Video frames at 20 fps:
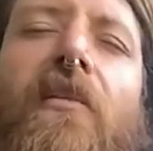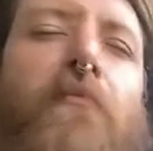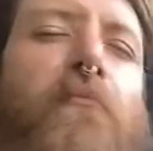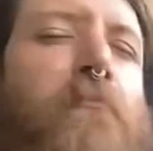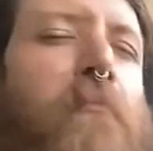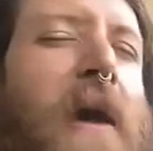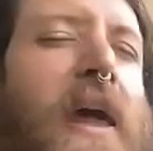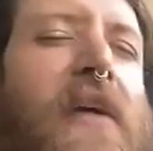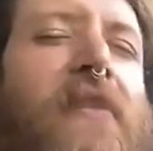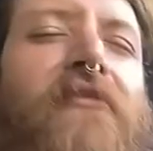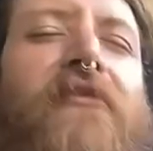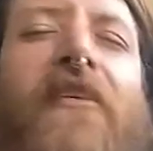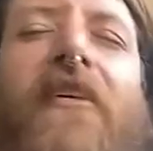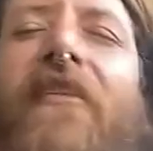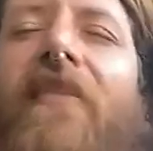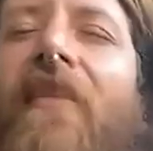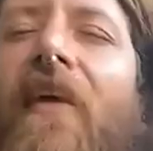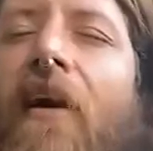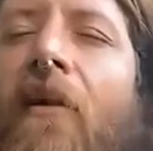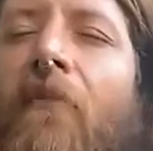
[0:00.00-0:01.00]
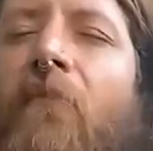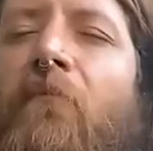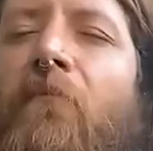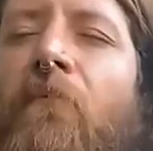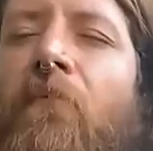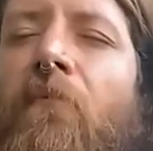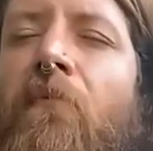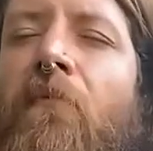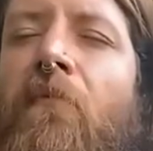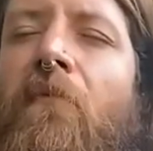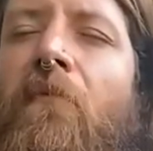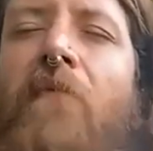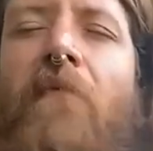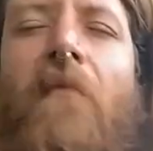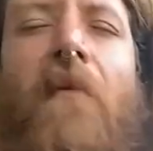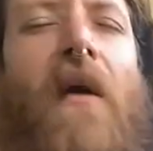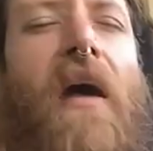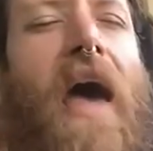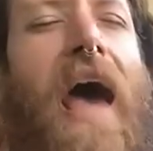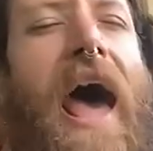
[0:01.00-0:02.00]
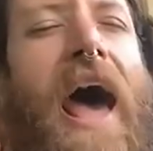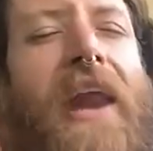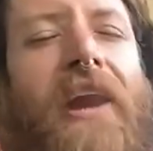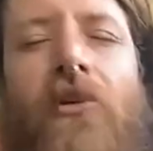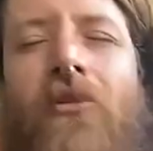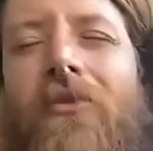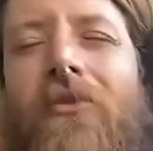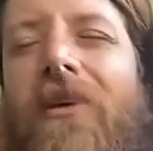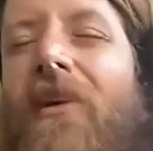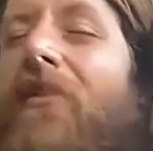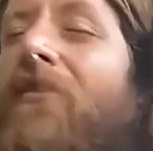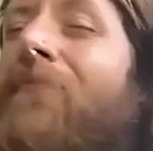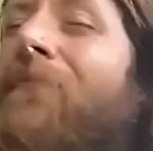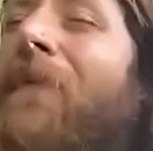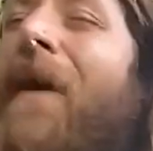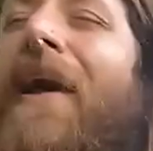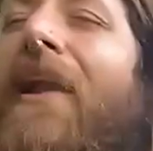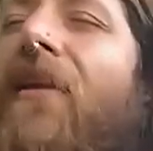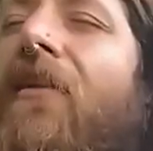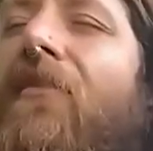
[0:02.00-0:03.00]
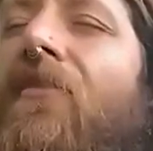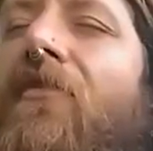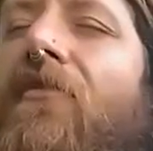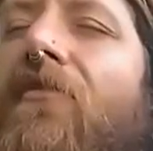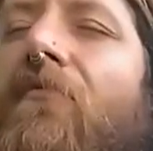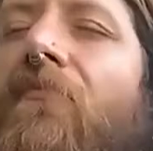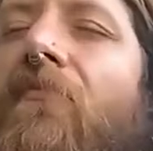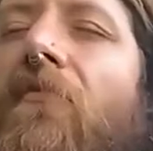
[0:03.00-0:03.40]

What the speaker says: benefit them at your expense.